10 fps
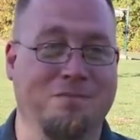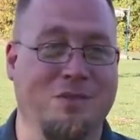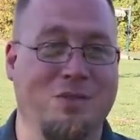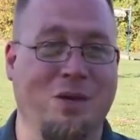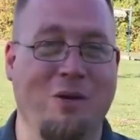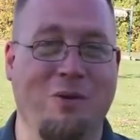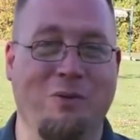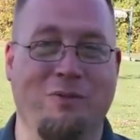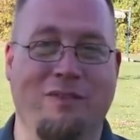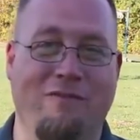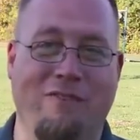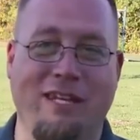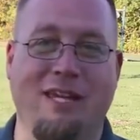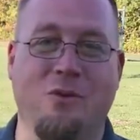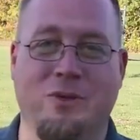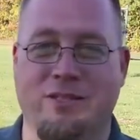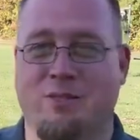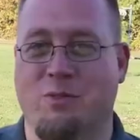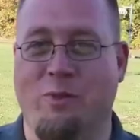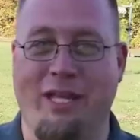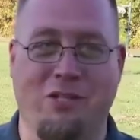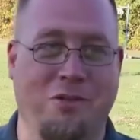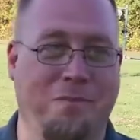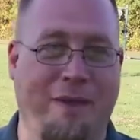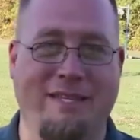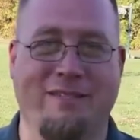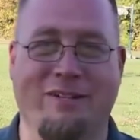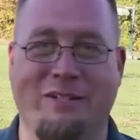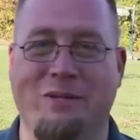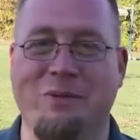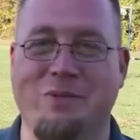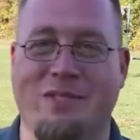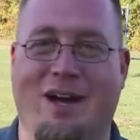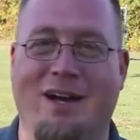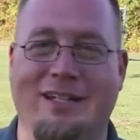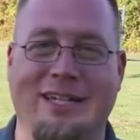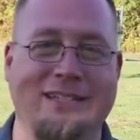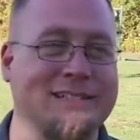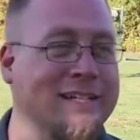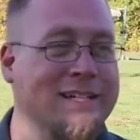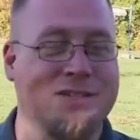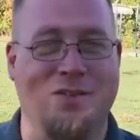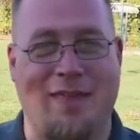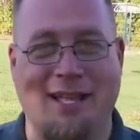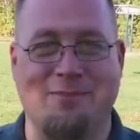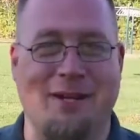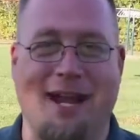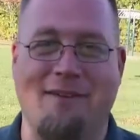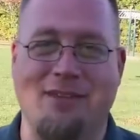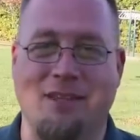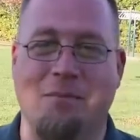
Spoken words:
So the video would switch based on who's talking. So that's where having the